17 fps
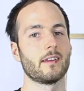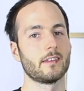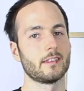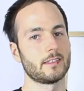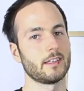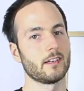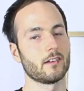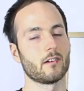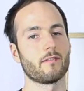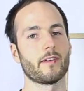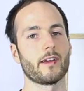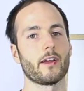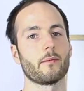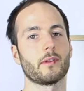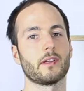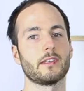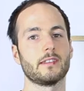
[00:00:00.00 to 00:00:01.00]
Single
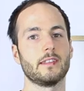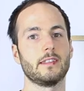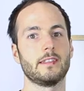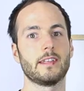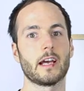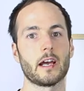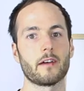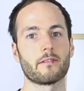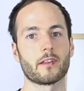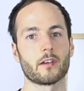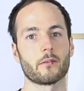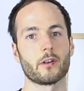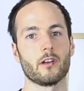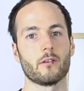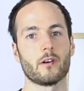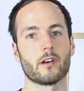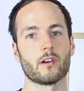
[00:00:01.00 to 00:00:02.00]
family is definitely
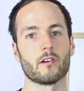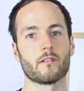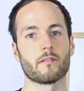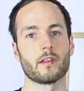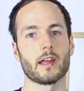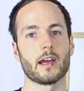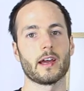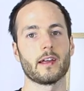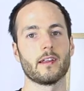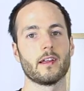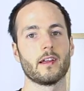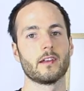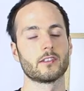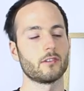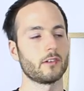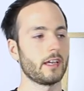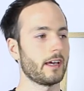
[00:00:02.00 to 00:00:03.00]
where you want to go for that.
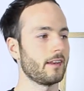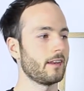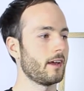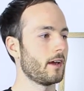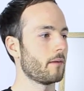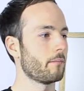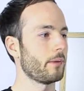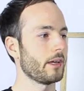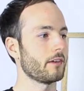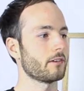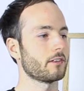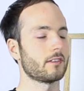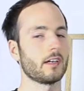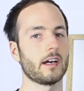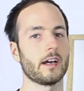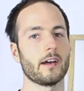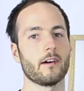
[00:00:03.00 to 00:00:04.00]
So again, pick your
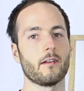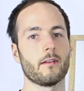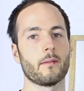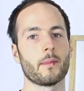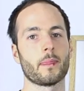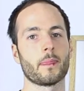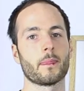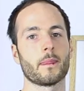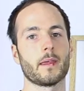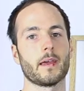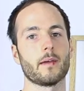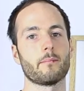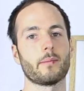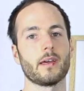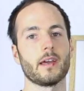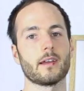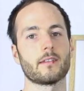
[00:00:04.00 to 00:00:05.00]
style
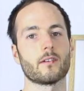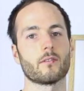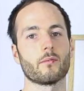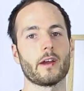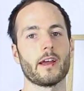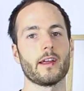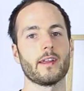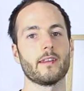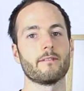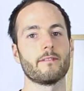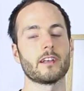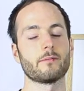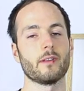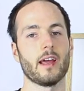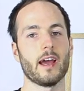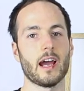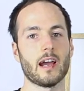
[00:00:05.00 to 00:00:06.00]
and pick the right
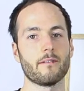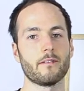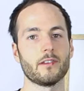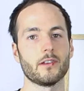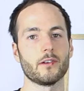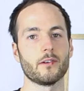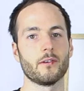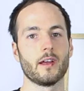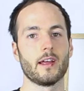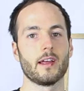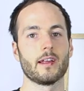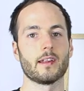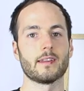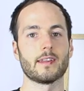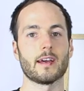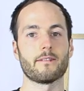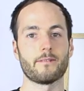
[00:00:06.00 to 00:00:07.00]
investment avenue
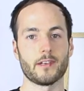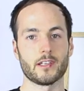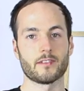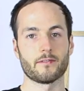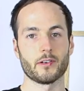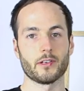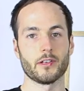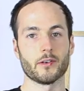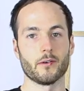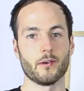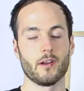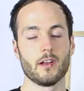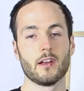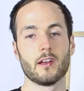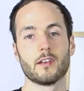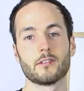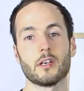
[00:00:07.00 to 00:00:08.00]
that fits for you.
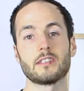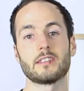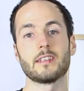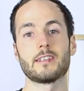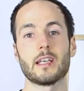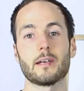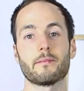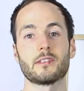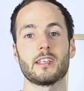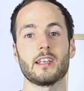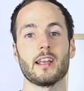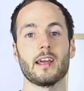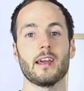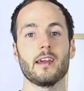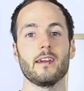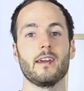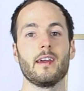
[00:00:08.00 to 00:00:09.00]
So that's the tip for
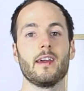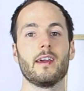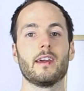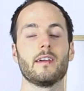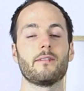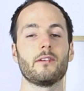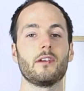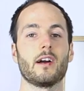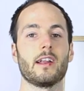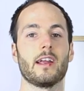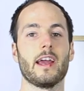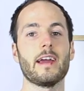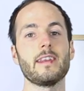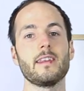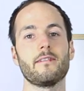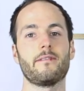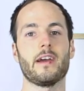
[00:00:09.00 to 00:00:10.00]
today. If you got
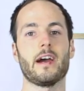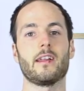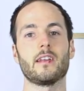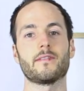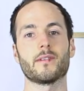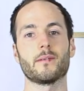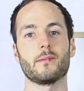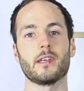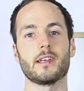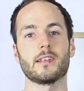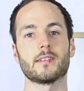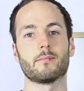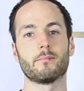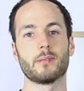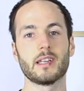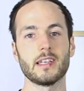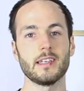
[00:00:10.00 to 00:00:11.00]
any value from
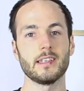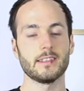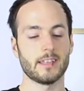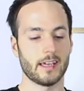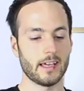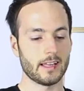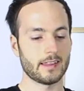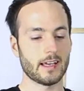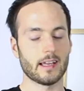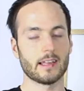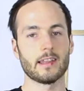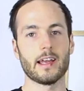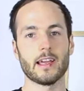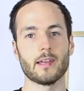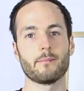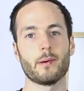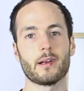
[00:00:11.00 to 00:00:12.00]
this, please hit that
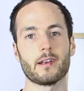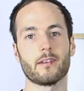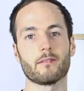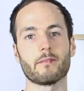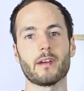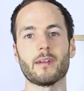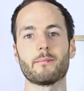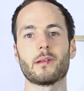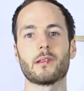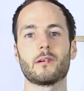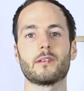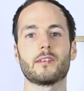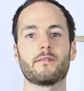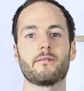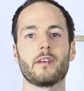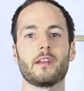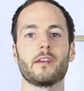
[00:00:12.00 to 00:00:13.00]
like button right below
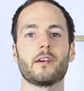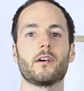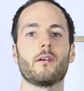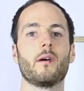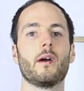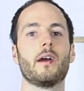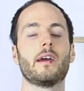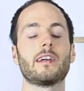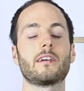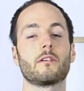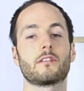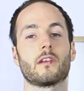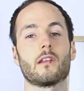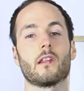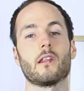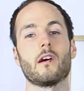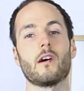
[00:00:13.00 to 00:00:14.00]
this video. It goes
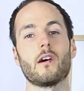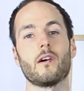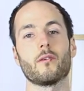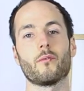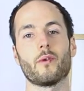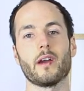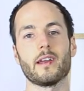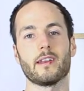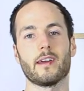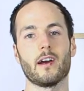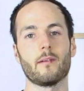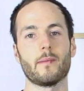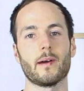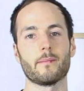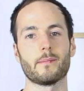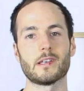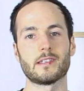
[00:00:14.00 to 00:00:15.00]
a long way to
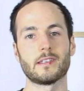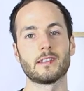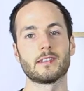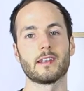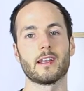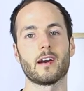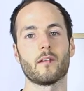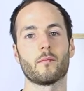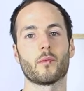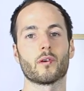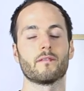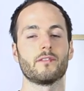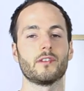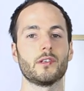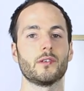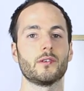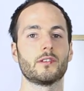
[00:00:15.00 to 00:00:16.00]
help my business and help more
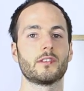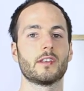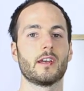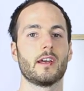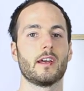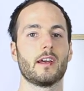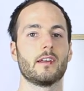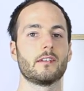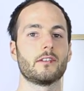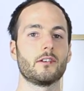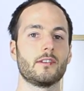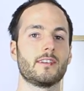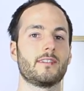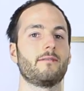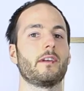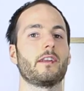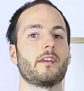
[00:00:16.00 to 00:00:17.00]
views to
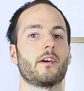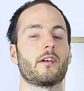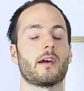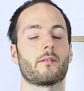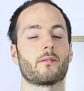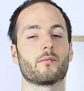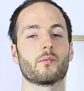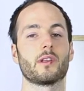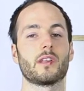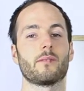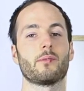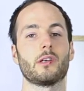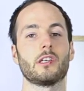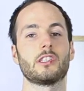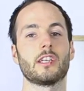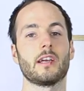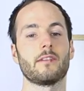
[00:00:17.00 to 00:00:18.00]
this video, and I would really
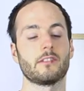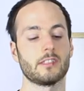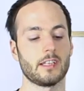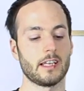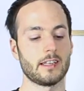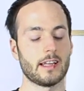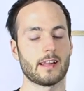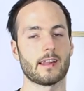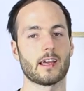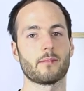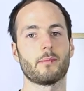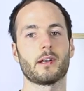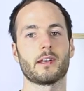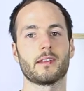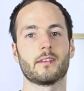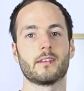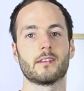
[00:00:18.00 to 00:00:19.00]
appreciate it if you just hit that like
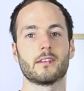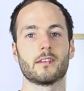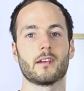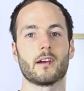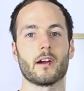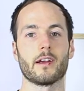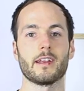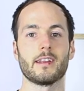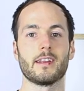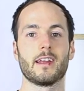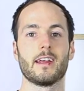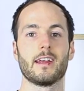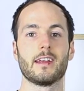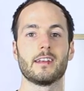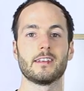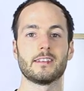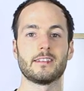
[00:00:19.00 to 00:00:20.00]
button. Alright?
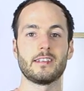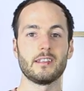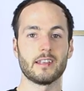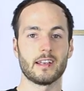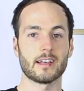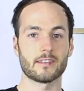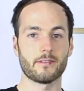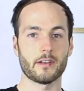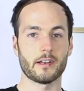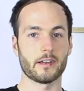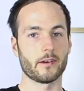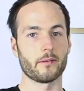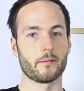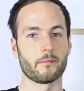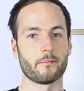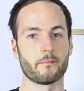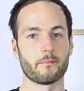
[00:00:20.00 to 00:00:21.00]
See you in the next video.